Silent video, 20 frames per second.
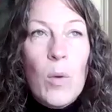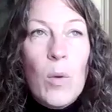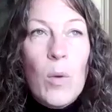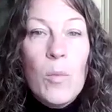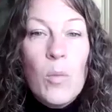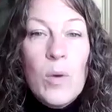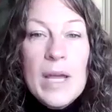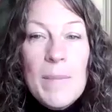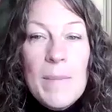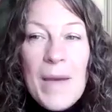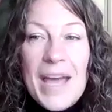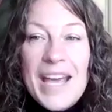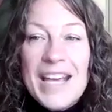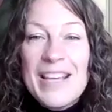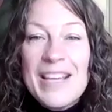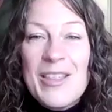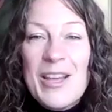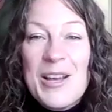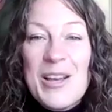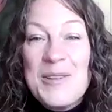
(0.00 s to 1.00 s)
When we
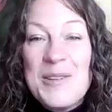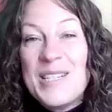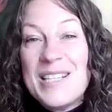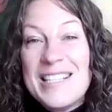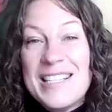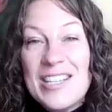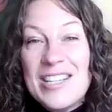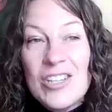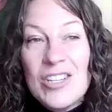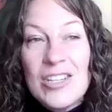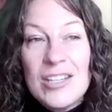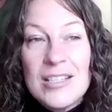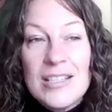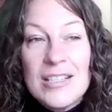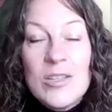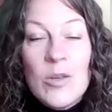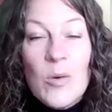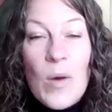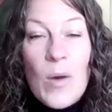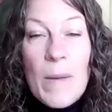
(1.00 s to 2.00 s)
make those
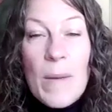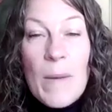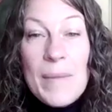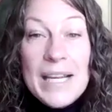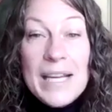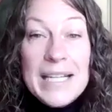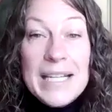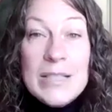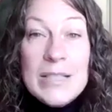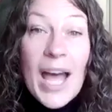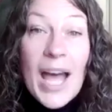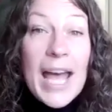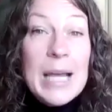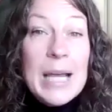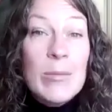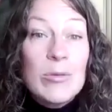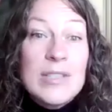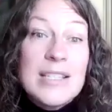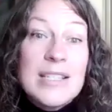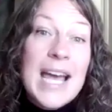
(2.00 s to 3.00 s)
decisions, it means we're
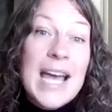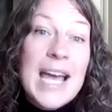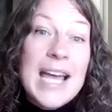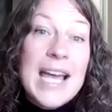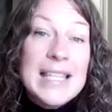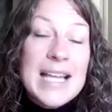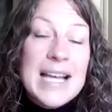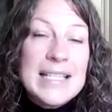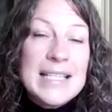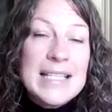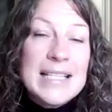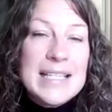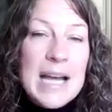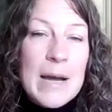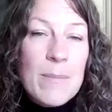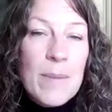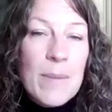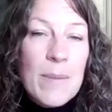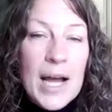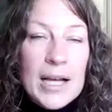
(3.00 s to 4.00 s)
able to take that
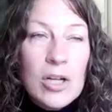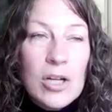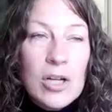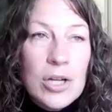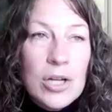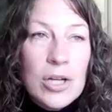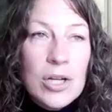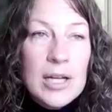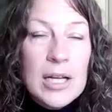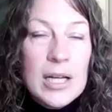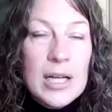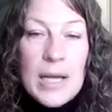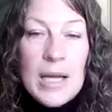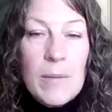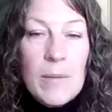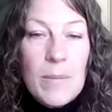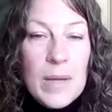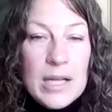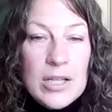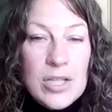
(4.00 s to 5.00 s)
step back, look at the
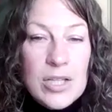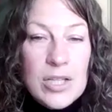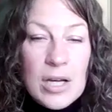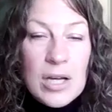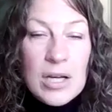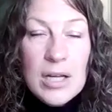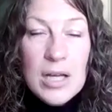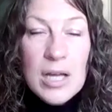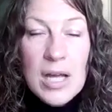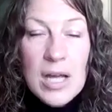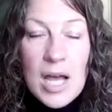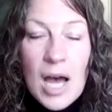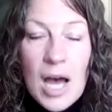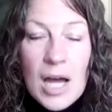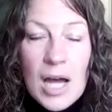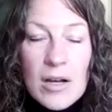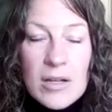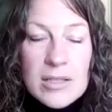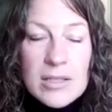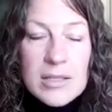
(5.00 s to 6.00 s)
bigger picture,
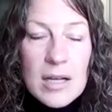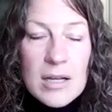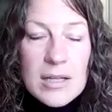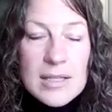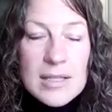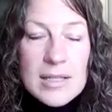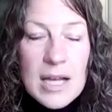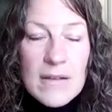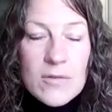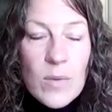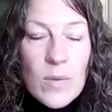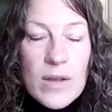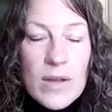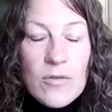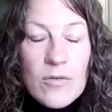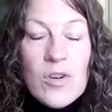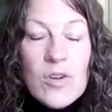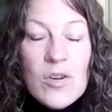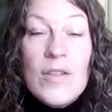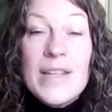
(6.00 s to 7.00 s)
and ask ourselves
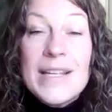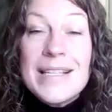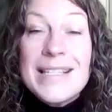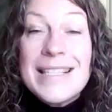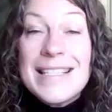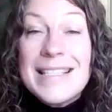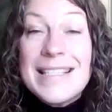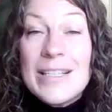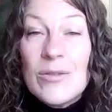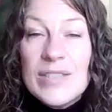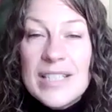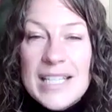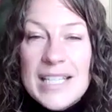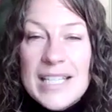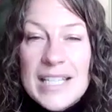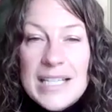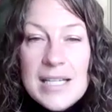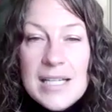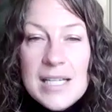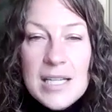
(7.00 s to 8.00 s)
whether or not this is still
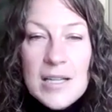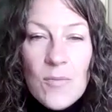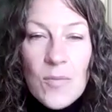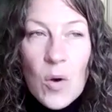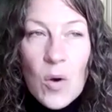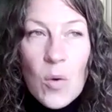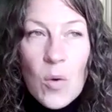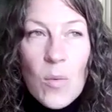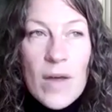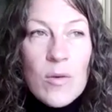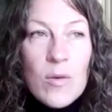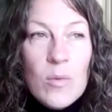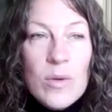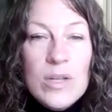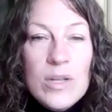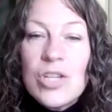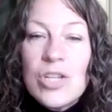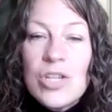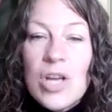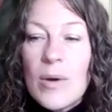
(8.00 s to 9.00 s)
needed or whether
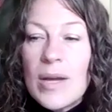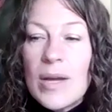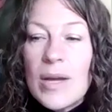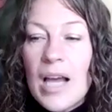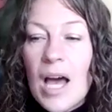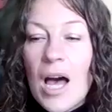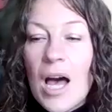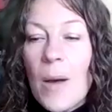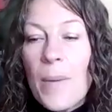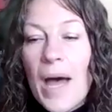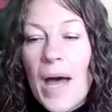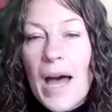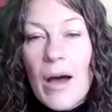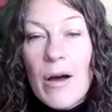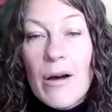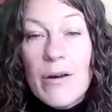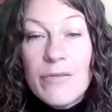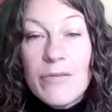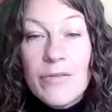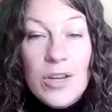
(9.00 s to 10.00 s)
we're showing up
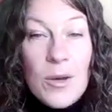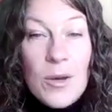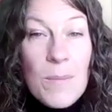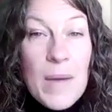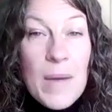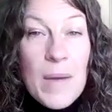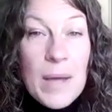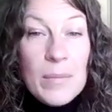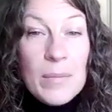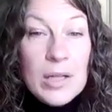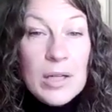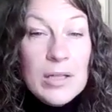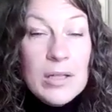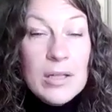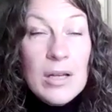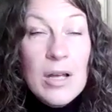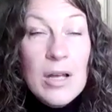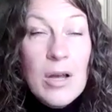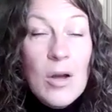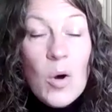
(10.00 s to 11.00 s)
out of
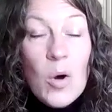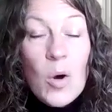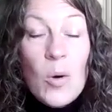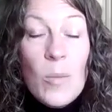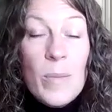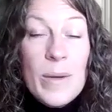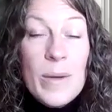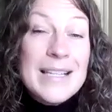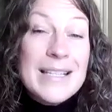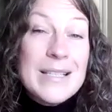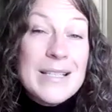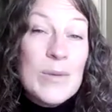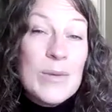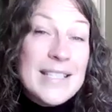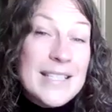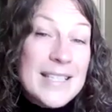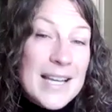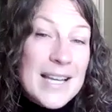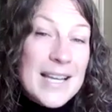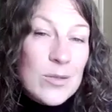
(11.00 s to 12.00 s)
commitment or because
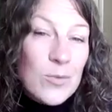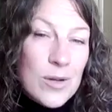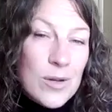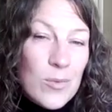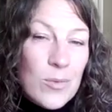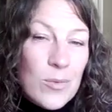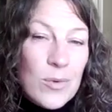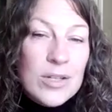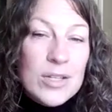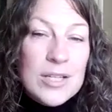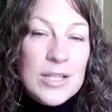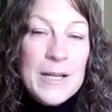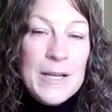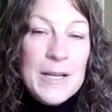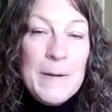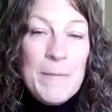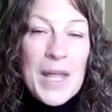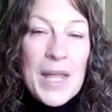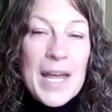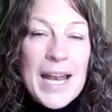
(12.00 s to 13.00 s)
we said we would.
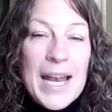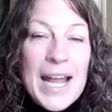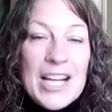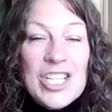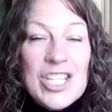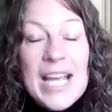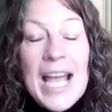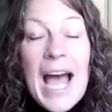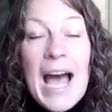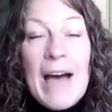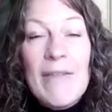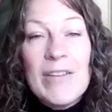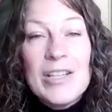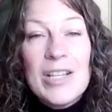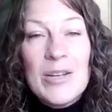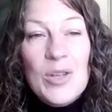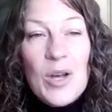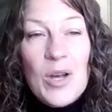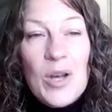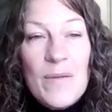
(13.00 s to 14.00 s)
And actually having
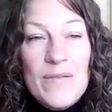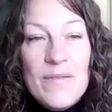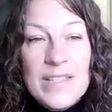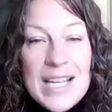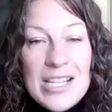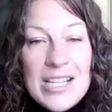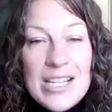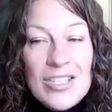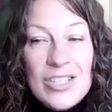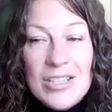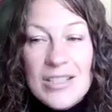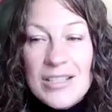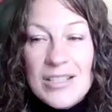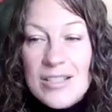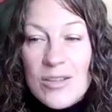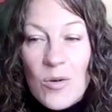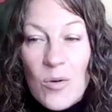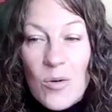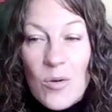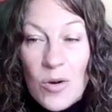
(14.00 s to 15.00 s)
those
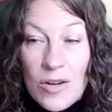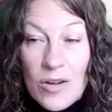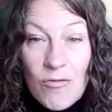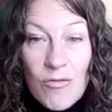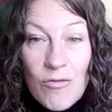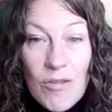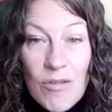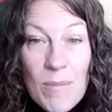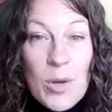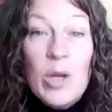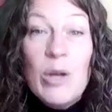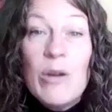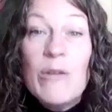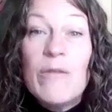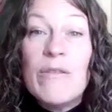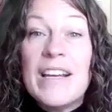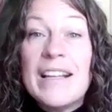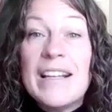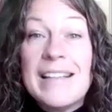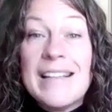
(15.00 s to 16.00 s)
conversations or
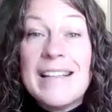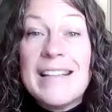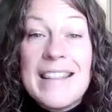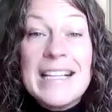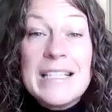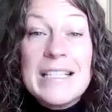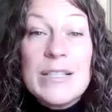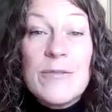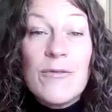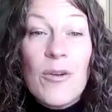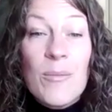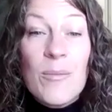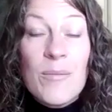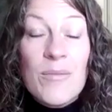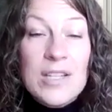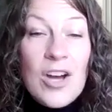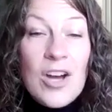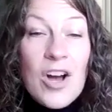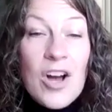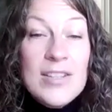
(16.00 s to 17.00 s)
removing the things from
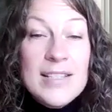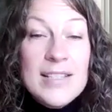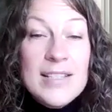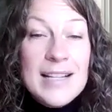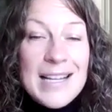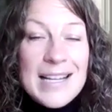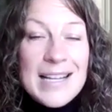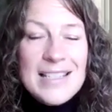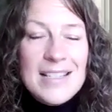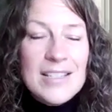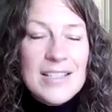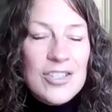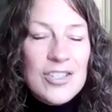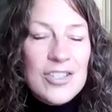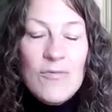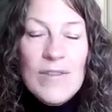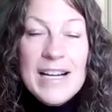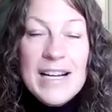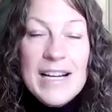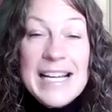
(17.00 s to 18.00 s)
the task list
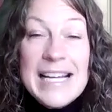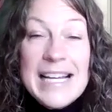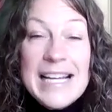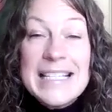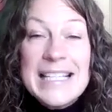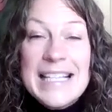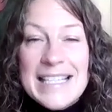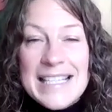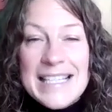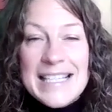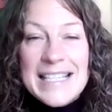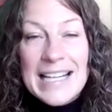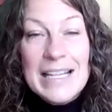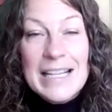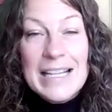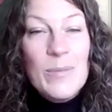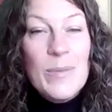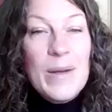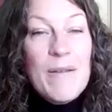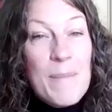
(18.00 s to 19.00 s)
just releases that
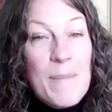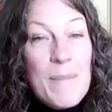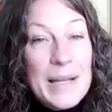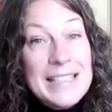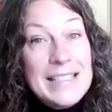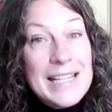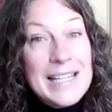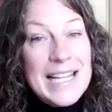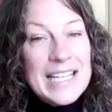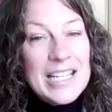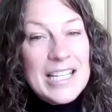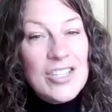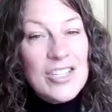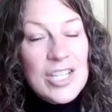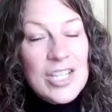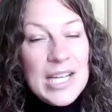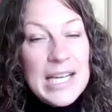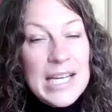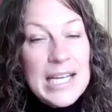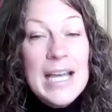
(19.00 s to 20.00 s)
little bit of mental
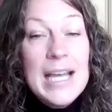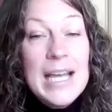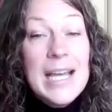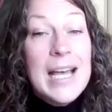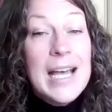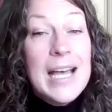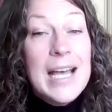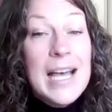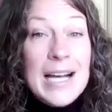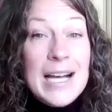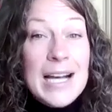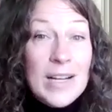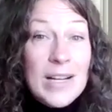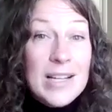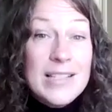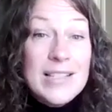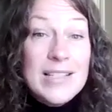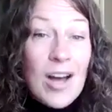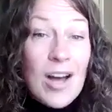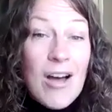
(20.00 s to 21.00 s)
energy as
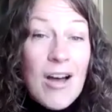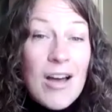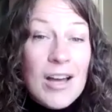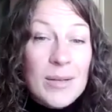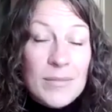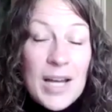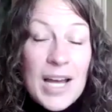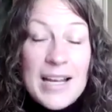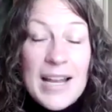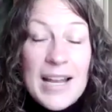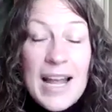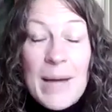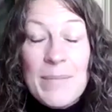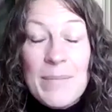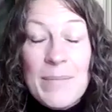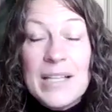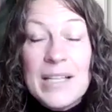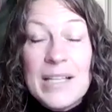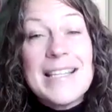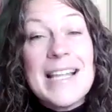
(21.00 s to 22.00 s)
well as time. And that
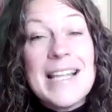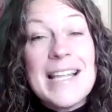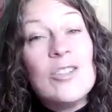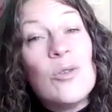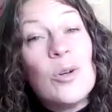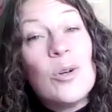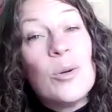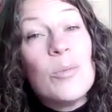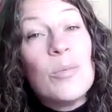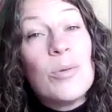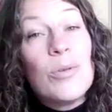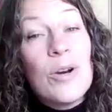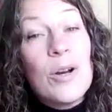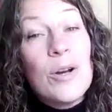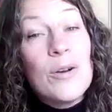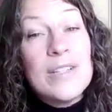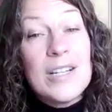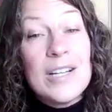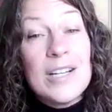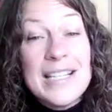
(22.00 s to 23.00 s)
means then you can
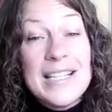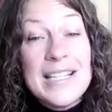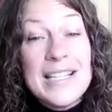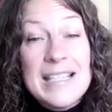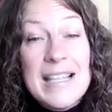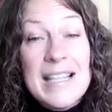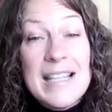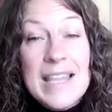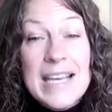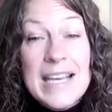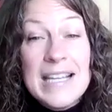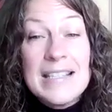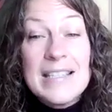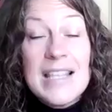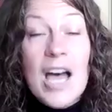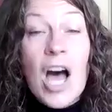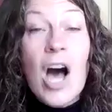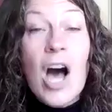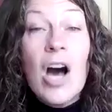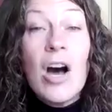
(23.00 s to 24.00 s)
prioritize the things
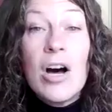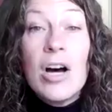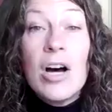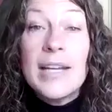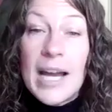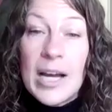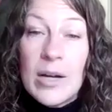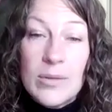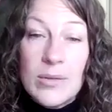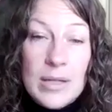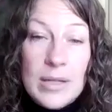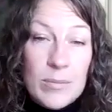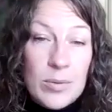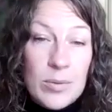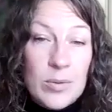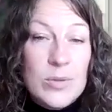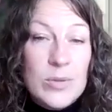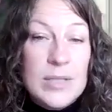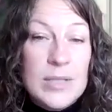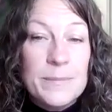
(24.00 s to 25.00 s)
that are now
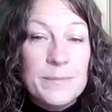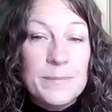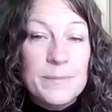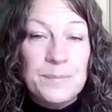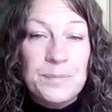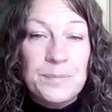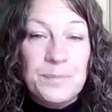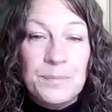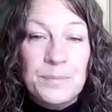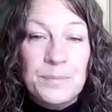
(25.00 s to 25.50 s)
important.